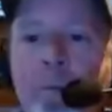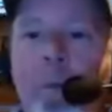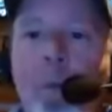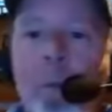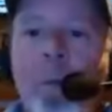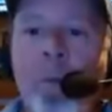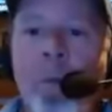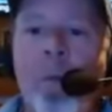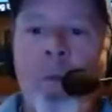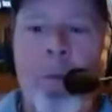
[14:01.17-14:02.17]

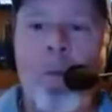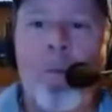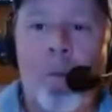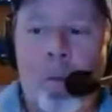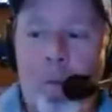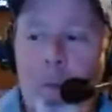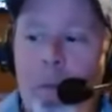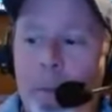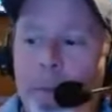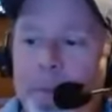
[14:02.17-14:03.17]

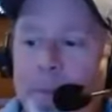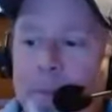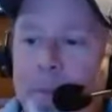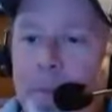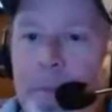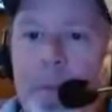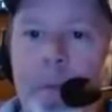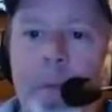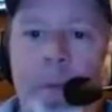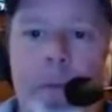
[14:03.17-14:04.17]

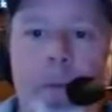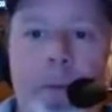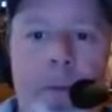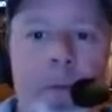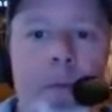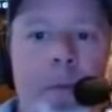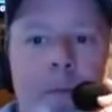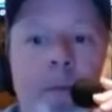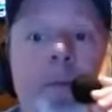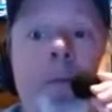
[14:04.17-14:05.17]

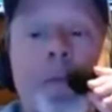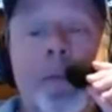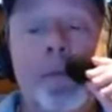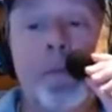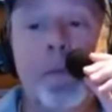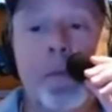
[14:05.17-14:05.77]
[no speech]